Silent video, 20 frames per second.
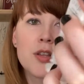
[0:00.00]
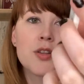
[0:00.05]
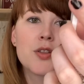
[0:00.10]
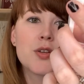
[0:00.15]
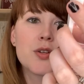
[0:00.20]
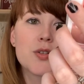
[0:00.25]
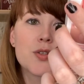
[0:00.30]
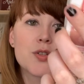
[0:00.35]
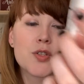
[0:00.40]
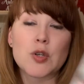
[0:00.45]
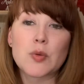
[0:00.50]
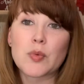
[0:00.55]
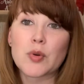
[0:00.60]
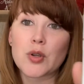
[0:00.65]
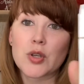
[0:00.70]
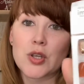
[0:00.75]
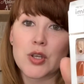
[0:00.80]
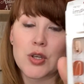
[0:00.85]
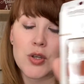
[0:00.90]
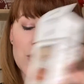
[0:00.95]
They're super
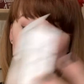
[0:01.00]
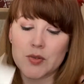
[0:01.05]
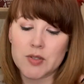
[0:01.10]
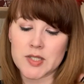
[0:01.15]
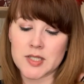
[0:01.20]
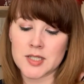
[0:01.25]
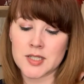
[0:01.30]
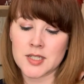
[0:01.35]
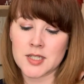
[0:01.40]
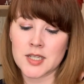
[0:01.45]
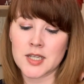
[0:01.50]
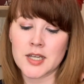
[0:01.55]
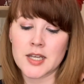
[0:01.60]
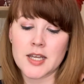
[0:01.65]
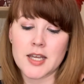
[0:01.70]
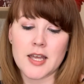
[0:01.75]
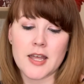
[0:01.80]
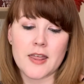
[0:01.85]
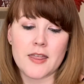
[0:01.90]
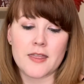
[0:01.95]
cute.
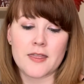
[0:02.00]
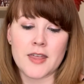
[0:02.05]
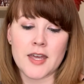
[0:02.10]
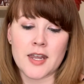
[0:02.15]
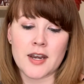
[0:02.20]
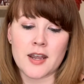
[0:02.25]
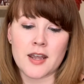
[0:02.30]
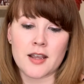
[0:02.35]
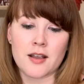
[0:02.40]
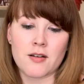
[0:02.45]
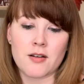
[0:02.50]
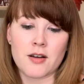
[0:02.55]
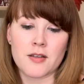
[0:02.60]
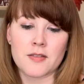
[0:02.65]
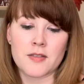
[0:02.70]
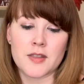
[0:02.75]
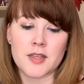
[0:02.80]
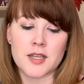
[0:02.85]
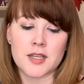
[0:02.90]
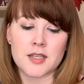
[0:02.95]
Then I
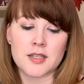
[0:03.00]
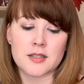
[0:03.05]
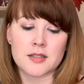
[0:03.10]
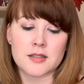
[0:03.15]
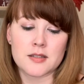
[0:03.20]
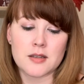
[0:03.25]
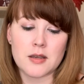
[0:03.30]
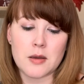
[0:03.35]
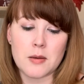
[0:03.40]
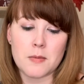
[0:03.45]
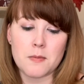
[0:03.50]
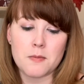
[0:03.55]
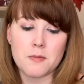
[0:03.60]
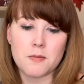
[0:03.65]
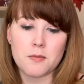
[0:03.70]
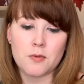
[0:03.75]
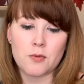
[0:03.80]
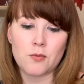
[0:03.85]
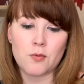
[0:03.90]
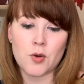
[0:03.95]
got these
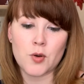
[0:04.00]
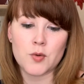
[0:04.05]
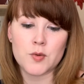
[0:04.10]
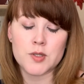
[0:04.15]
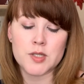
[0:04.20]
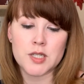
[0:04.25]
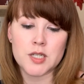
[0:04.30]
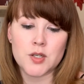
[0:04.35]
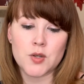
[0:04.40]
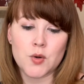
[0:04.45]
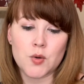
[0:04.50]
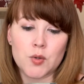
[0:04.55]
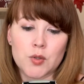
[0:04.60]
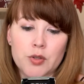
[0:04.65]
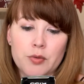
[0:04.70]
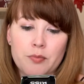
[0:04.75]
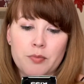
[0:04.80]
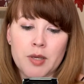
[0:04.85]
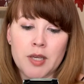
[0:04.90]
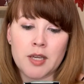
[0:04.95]
rosy
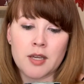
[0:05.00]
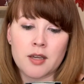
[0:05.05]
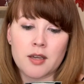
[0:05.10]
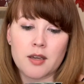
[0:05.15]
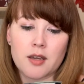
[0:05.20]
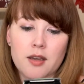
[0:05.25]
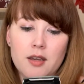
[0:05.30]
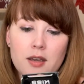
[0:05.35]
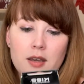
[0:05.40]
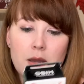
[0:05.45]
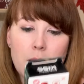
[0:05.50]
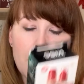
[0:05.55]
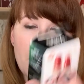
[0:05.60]
gold pink